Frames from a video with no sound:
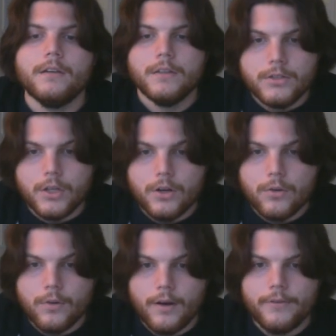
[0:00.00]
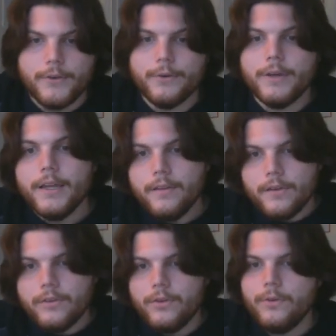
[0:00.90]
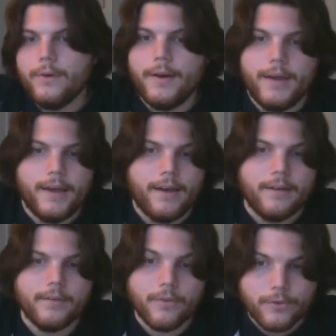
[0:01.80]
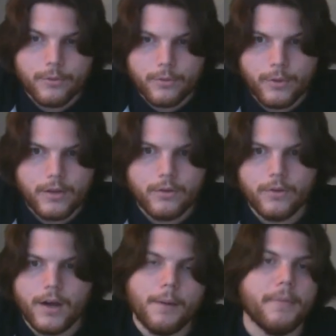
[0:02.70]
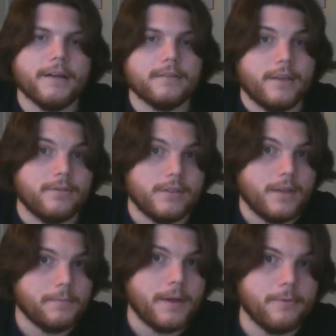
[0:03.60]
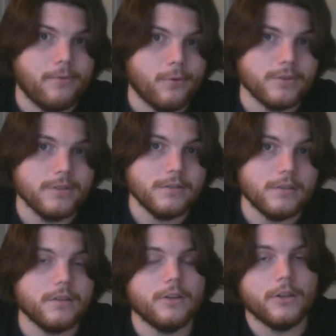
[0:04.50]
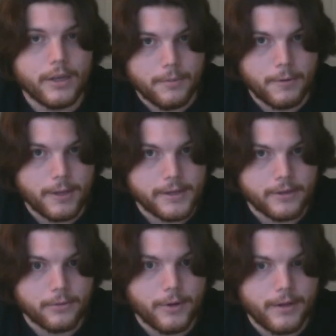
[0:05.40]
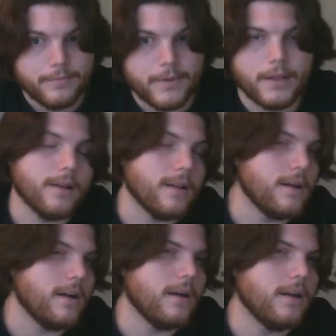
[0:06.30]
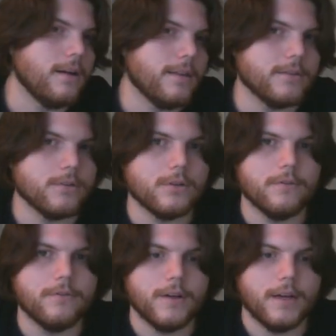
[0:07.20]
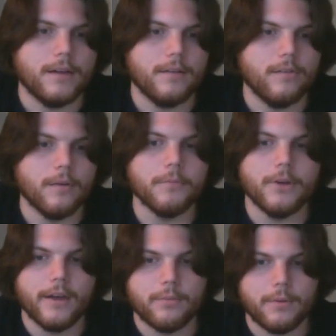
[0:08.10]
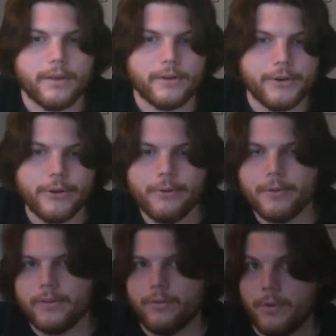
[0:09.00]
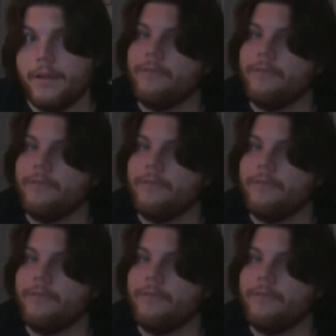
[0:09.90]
So if you get to a difference between two compounds, they have the same type of forces, you look at molecular weight, and that's sort of something you guys probably already knew, but I just want to